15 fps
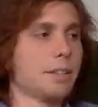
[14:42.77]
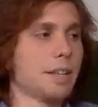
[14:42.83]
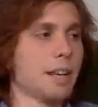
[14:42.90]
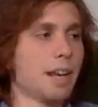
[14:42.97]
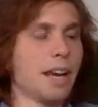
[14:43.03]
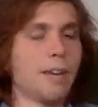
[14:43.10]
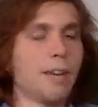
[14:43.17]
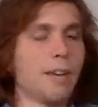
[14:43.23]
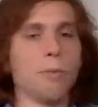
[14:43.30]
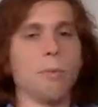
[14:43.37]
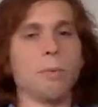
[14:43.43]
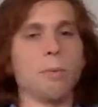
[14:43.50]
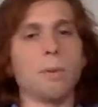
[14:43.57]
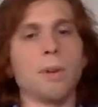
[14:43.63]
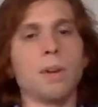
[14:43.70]
I
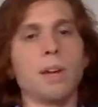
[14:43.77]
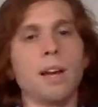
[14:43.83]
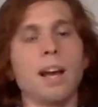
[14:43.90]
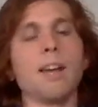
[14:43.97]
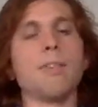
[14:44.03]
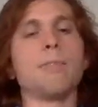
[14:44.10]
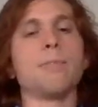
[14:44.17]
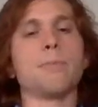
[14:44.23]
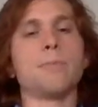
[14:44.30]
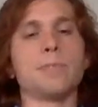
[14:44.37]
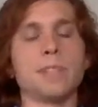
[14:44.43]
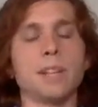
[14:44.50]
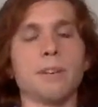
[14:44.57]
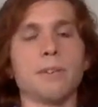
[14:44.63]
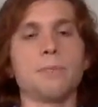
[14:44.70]
have
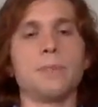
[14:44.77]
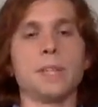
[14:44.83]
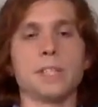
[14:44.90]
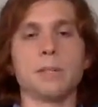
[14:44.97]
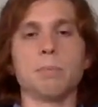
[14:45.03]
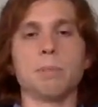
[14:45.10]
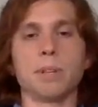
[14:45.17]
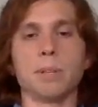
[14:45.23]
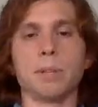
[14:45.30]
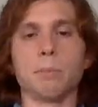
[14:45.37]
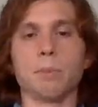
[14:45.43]
self-discipline